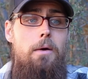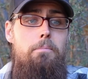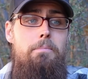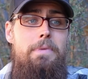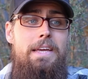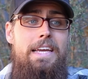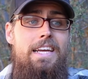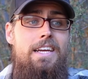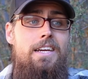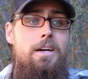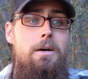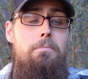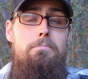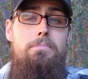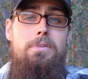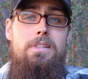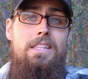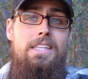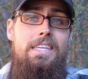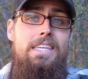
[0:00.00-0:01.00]
being
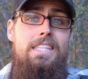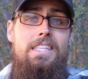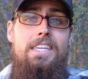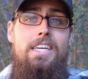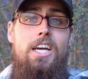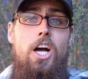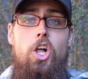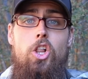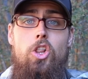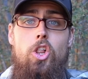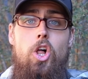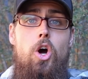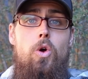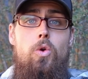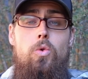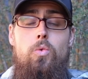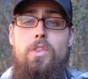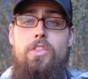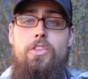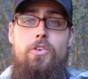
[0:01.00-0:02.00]
completely
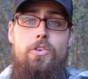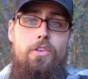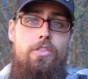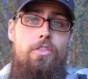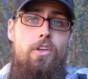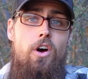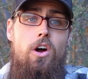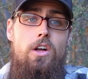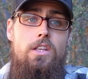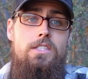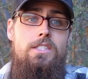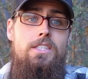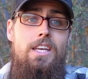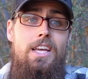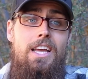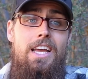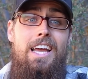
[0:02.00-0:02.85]
alone with your thoughts.